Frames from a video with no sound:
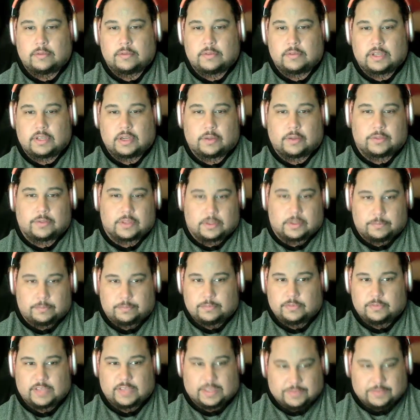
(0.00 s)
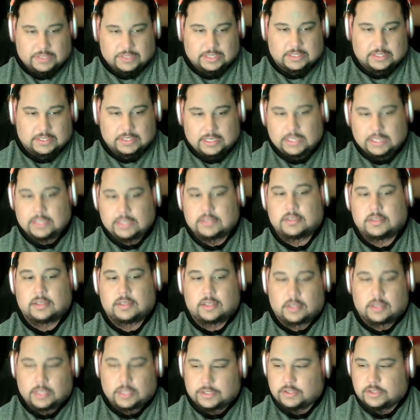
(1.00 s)
you know, the you have 16s and
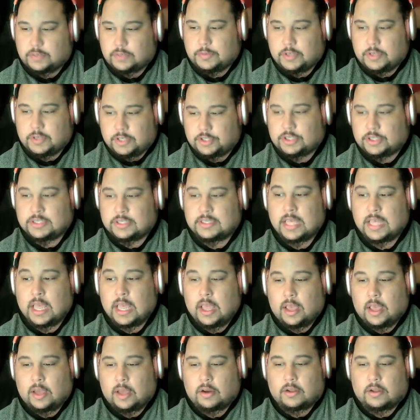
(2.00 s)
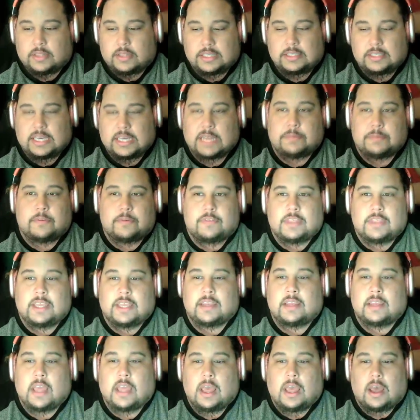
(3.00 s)
the cluster munitions and all this type of
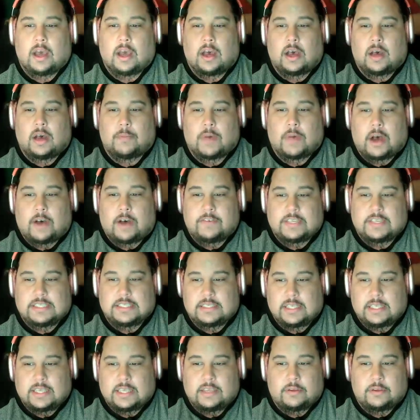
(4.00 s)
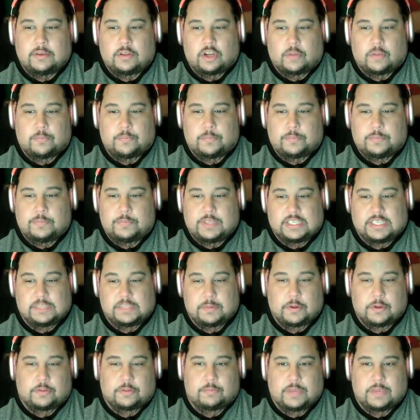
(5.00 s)
thing. Um, obviously, you know, these
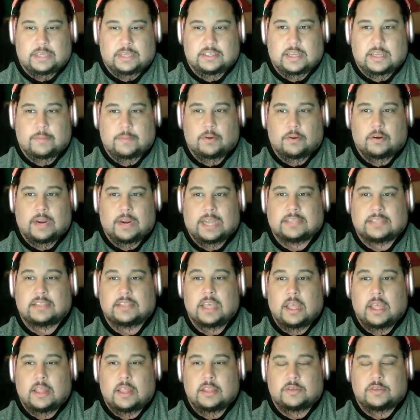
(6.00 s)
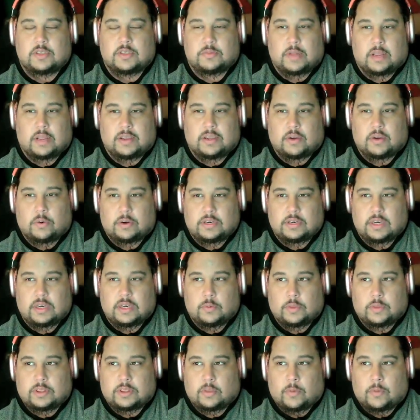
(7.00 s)
both being Democrats, this was probably
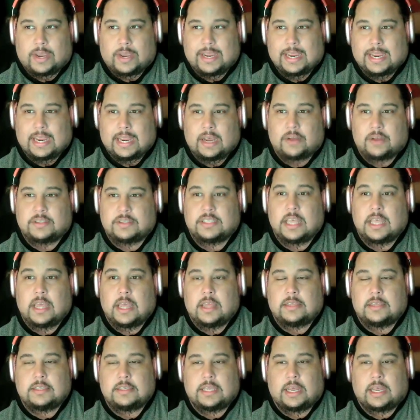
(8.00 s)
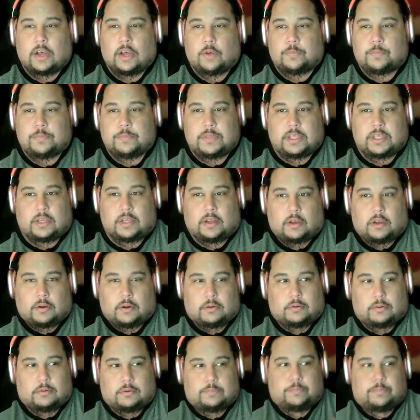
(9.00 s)
coordinated with the White House to help, you
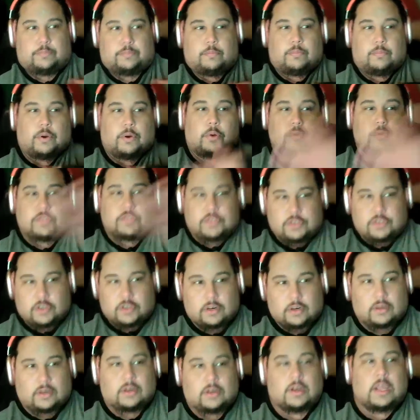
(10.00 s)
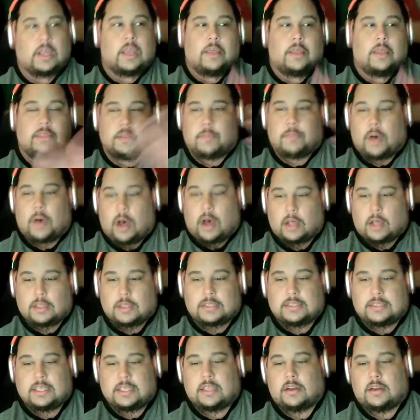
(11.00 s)
know, bolster the
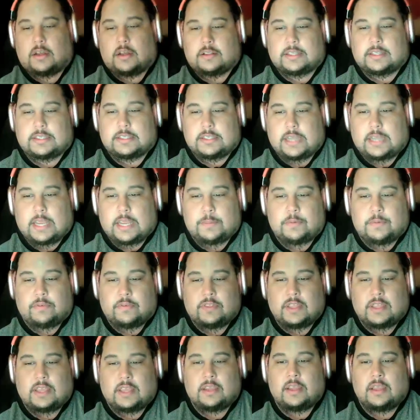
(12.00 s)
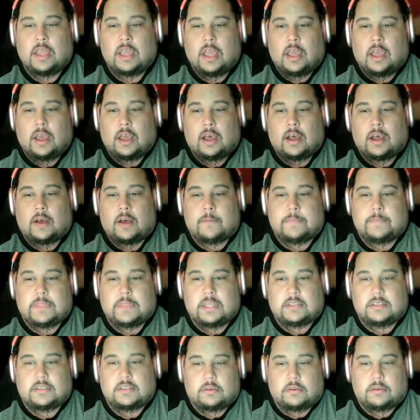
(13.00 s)
policy and all this type of thing. Um,
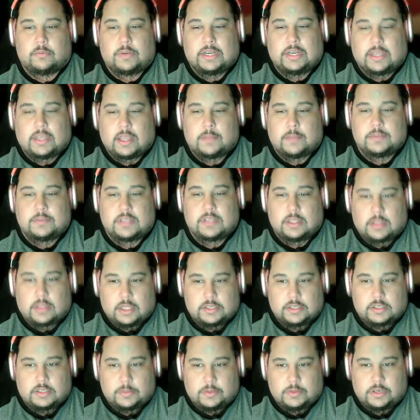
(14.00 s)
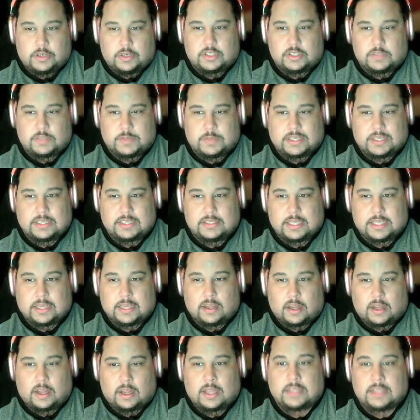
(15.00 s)
there's when it comes to the cluster munitions, because they
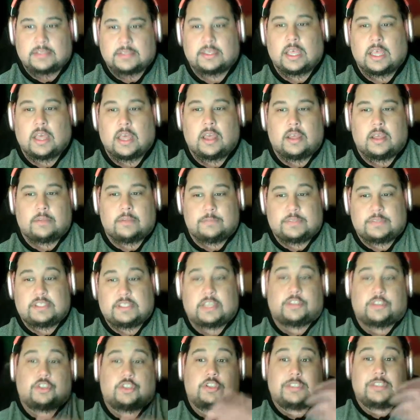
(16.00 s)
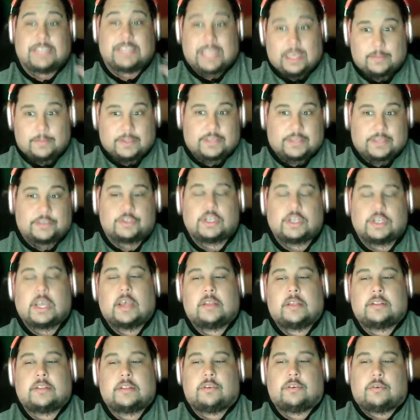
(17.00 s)
cause such damage,
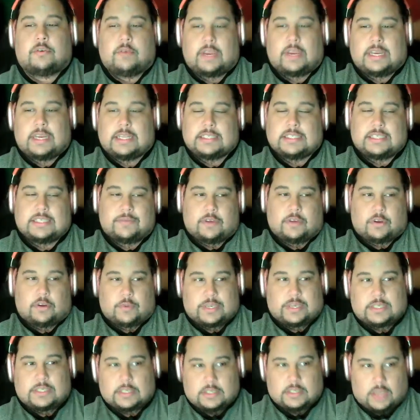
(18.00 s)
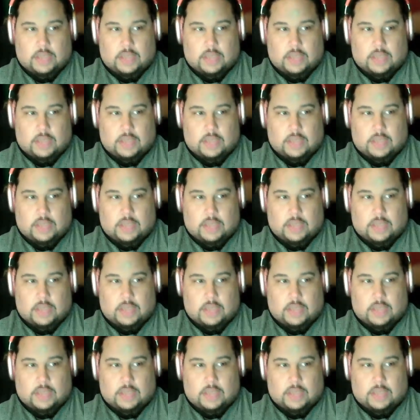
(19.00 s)
the Ukrainians have agreed to